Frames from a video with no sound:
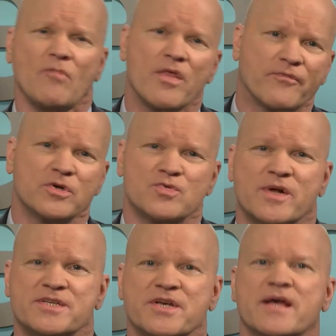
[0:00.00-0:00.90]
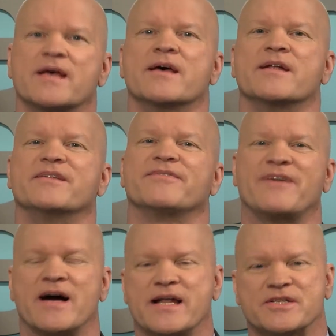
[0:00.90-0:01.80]
The first one is
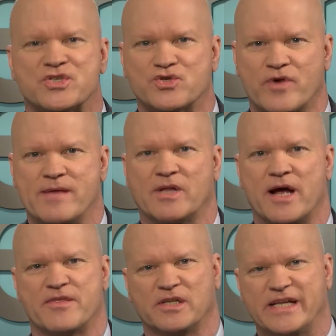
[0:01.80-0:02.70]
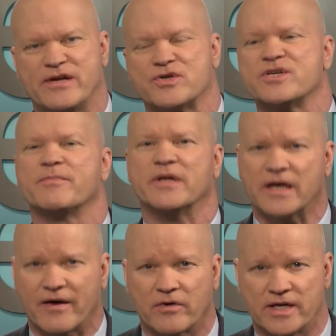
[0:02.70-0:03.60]
define and streamline the leadership and
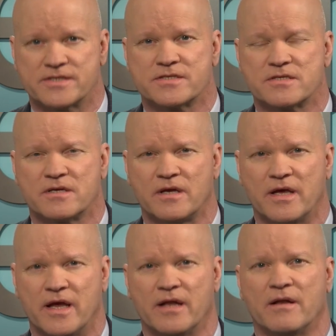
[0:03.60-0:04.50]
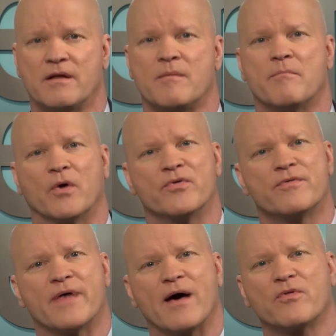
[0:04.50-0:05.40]
governance in
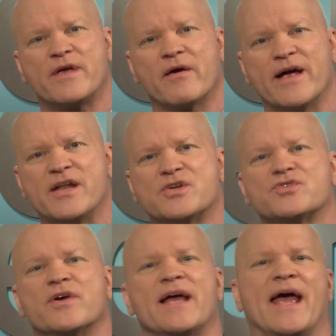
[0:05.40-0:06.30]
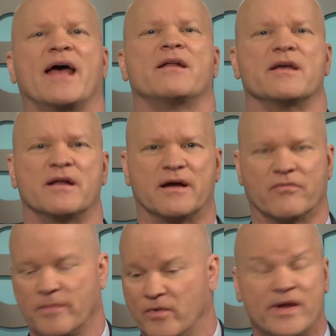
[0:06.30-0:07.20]
both the healthcare industry and in government.